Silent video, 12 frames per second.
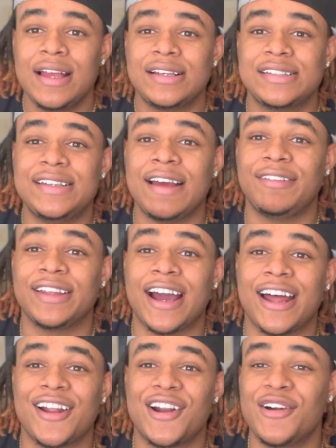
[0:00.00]
it's definitely
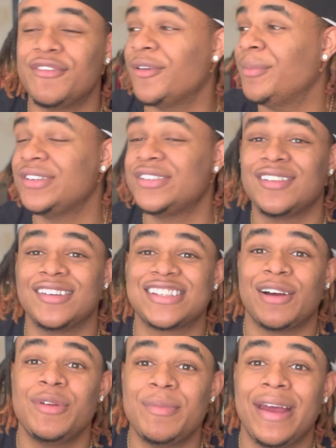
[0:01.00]
kind of hurtful. But you know what I'm
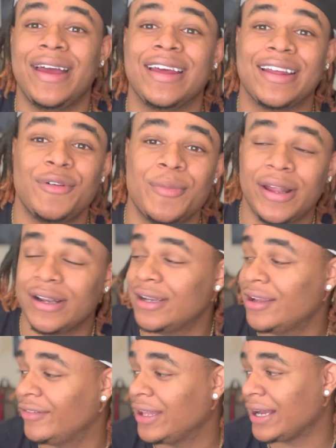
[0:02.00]
saying? We back and we better than
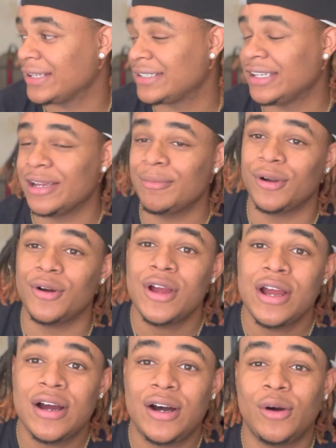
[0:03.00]
ever, like I said, bro.
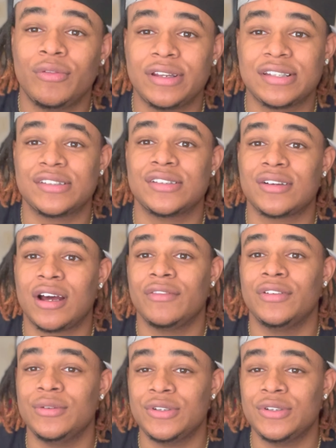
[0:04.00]
Hopefully this is the start of a new